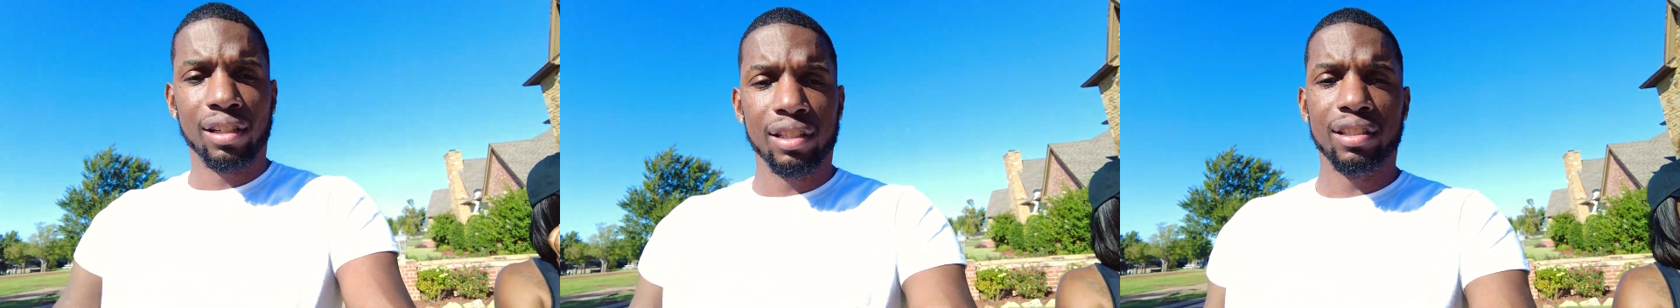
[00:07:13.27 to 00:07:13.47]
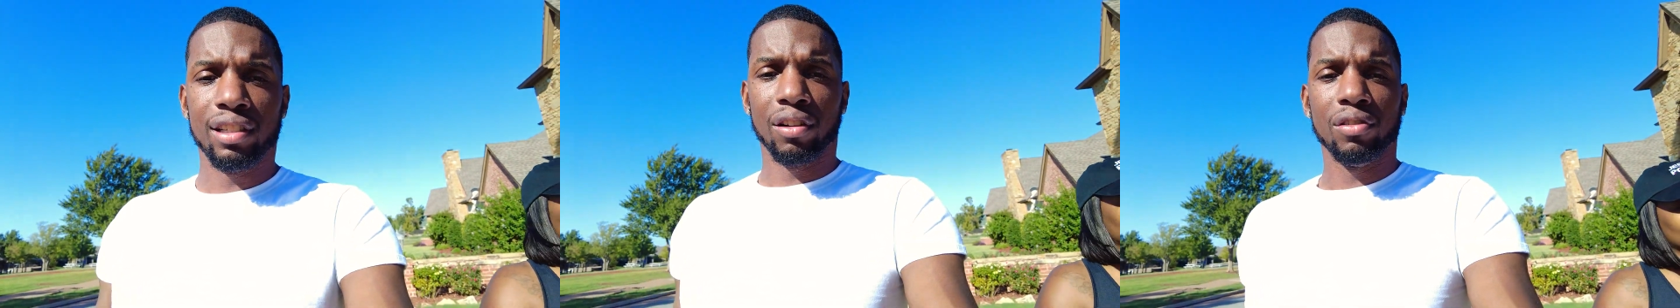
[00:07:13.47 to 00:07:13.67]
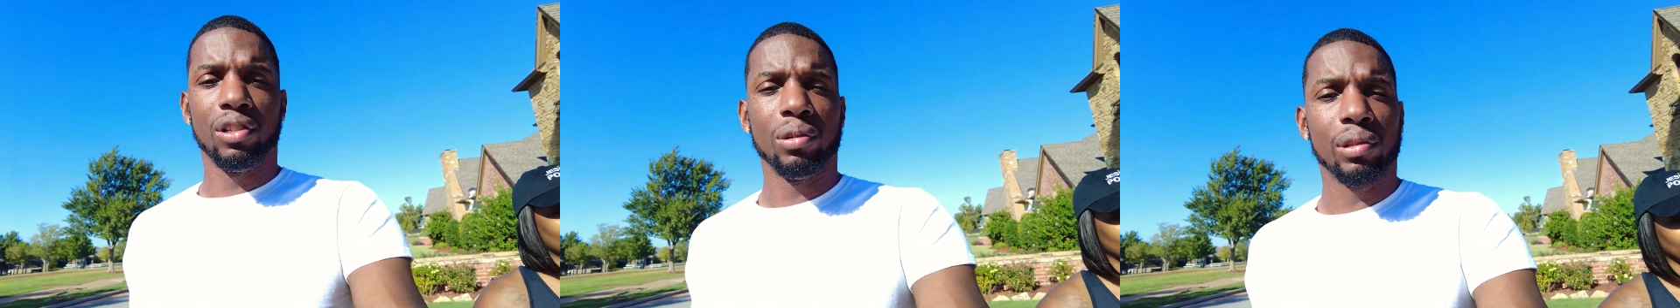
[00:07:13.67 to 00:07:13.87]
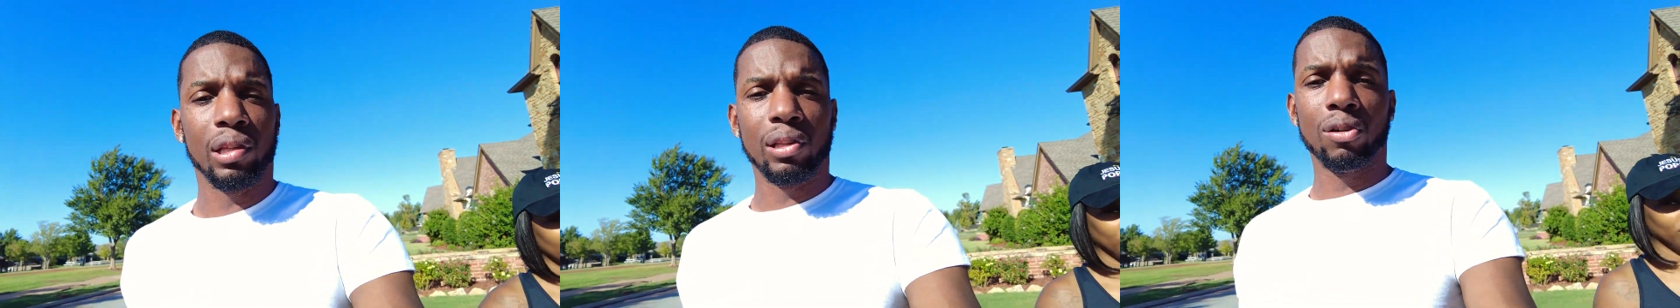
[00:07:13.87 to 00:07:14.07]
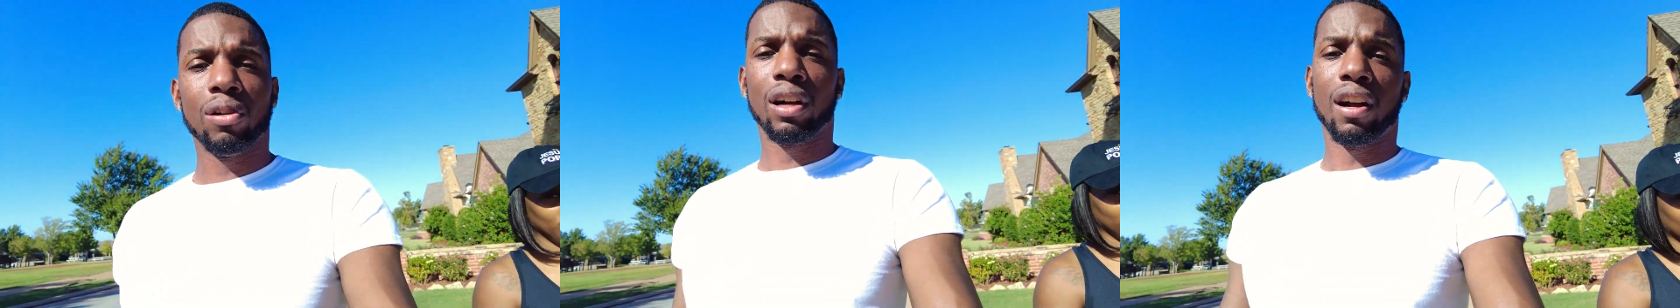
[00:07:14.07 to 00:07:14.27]
you know, do what
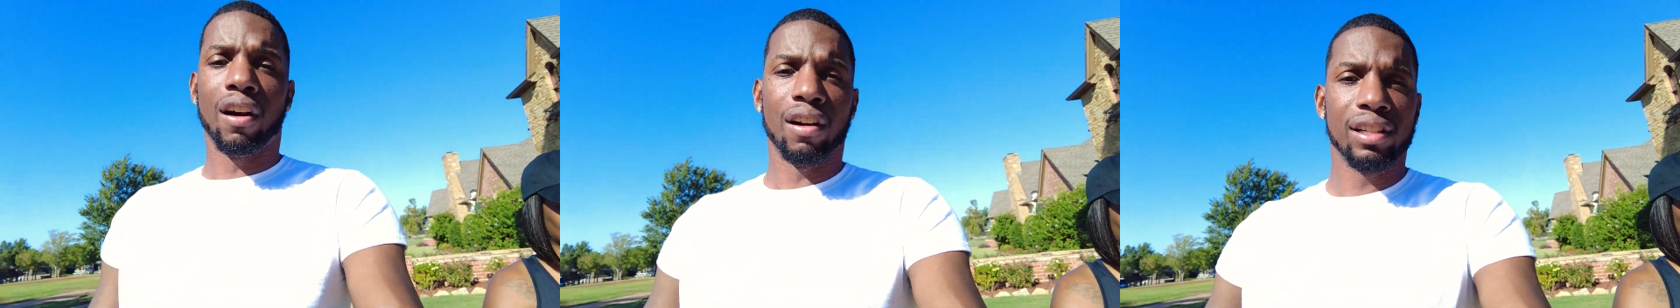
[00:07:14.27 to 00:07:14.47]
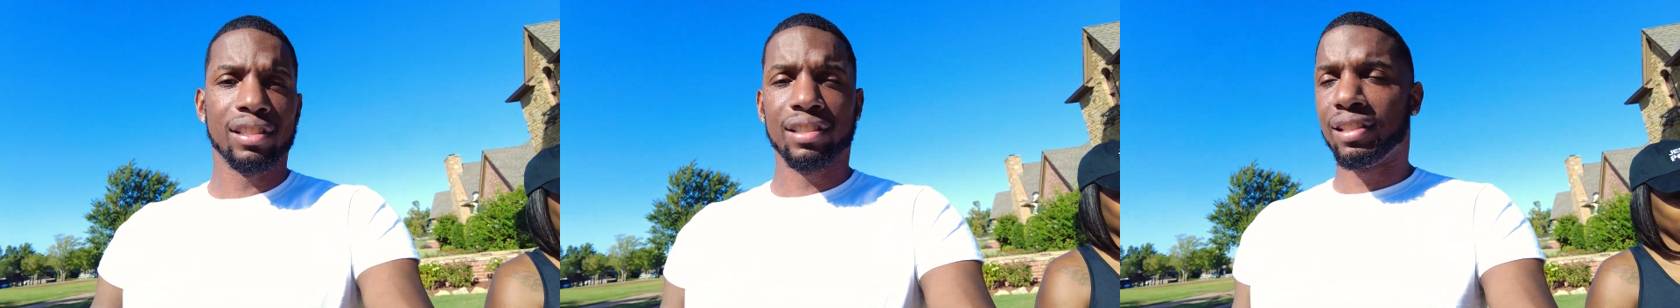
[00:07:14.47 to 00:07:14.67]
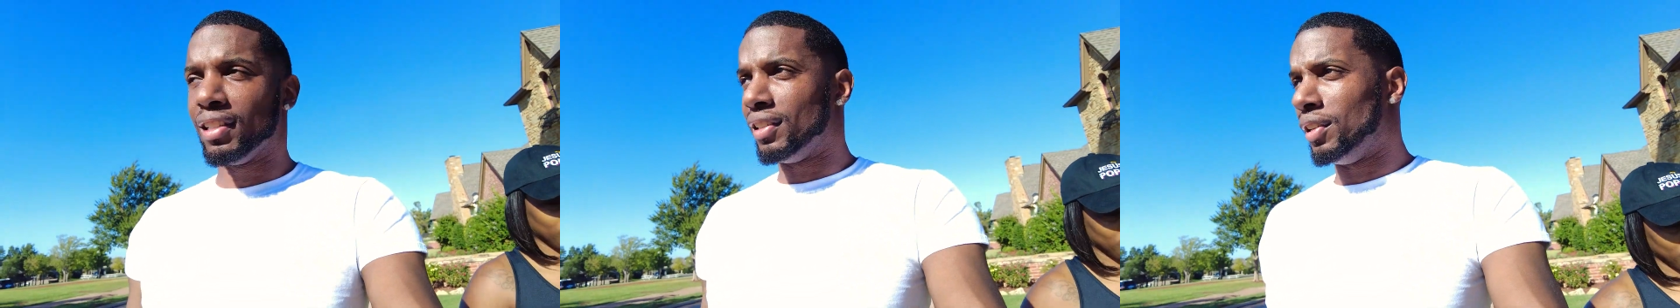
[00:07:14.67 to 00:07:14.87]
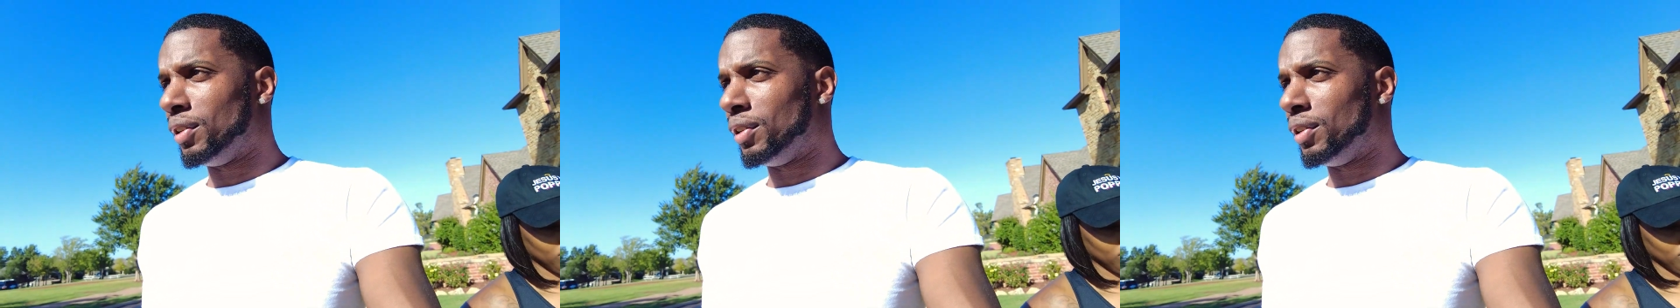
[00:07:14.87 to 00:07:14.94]
the Lord called us to